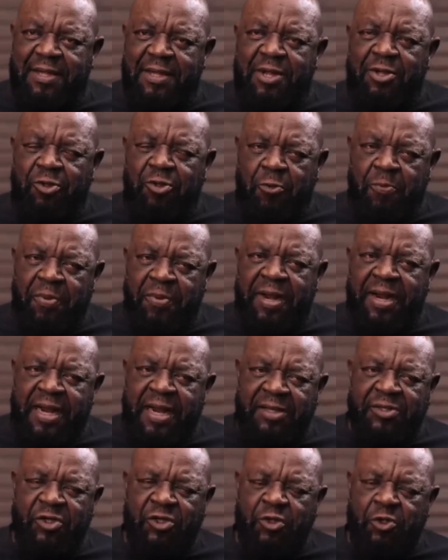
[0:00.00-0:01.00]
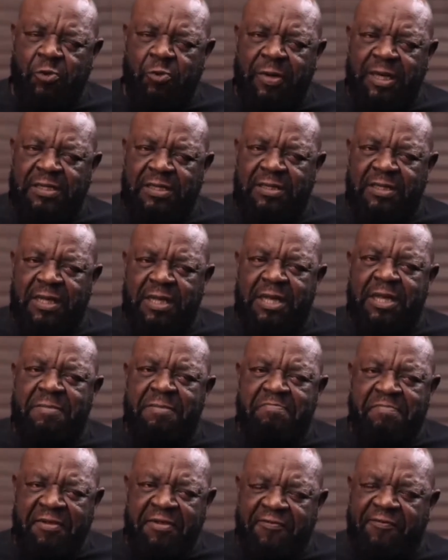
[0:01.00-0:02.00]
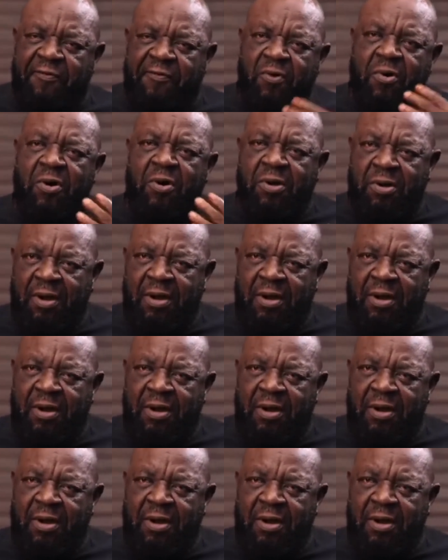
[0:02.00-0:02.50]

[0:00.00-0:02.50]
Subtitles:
to bring a suspect before